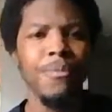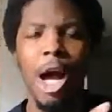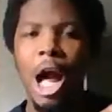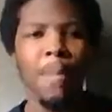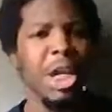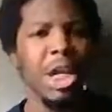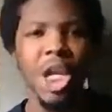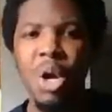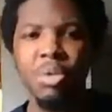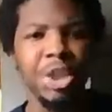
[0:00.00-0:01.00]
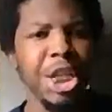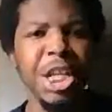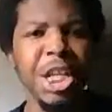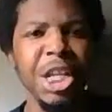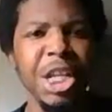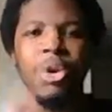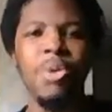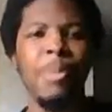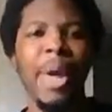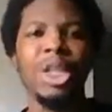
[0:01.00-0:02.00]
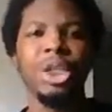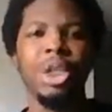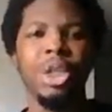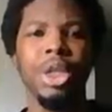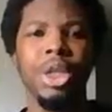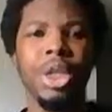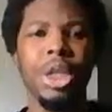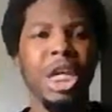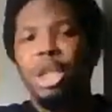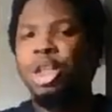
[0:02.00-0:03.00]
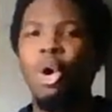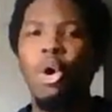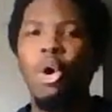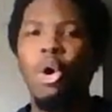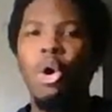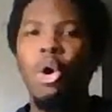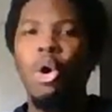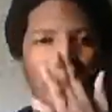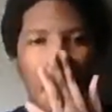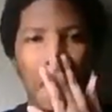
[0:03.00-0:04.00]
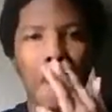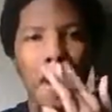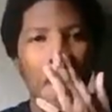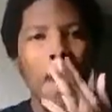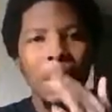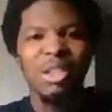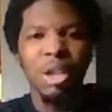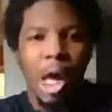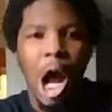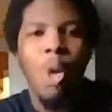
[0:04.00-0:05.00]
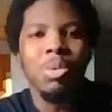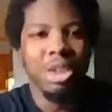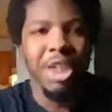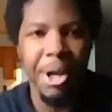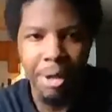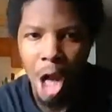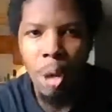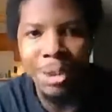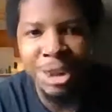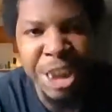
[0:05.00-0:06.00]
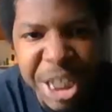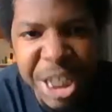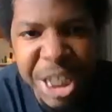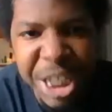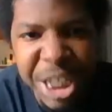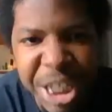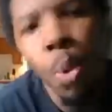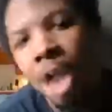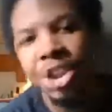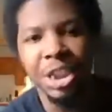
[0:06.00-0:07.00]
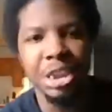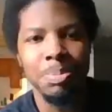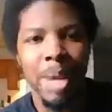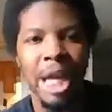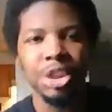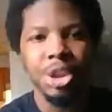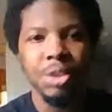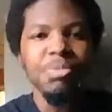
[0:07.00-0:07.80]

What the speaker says: I mean, it was a historical match in a Tokyo Dome. I was there. I was sitting in the back watching this match.